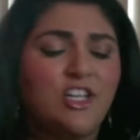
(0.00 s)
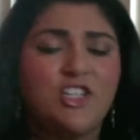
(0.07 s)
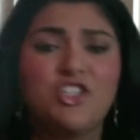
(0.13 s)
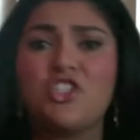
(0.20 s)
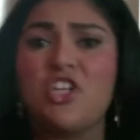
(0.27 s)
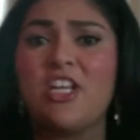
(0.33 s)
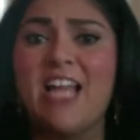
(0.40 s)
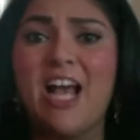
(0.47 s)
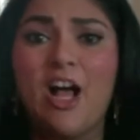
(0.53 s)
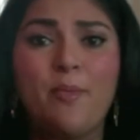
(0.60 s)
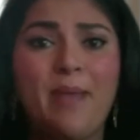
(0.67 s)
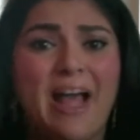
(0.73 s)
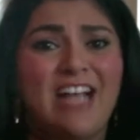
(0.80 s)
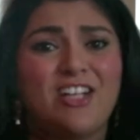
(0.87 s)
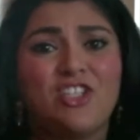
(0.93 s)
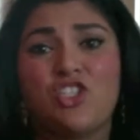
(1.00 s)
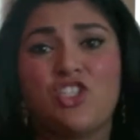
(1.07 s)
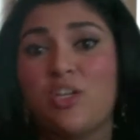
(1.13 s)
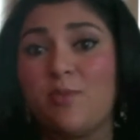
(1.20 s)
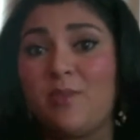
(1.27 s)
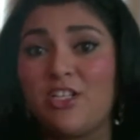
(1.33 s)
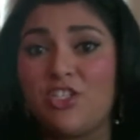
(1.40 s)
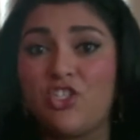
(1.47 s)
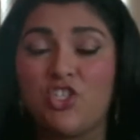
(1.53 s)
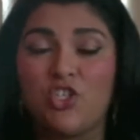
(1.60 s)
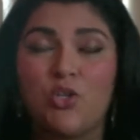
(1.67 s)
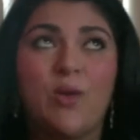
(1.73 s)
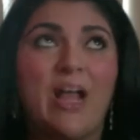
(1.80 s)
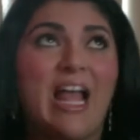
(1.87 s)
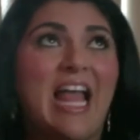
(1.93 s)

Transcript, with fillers: Chanel bags, Jimmy Choo,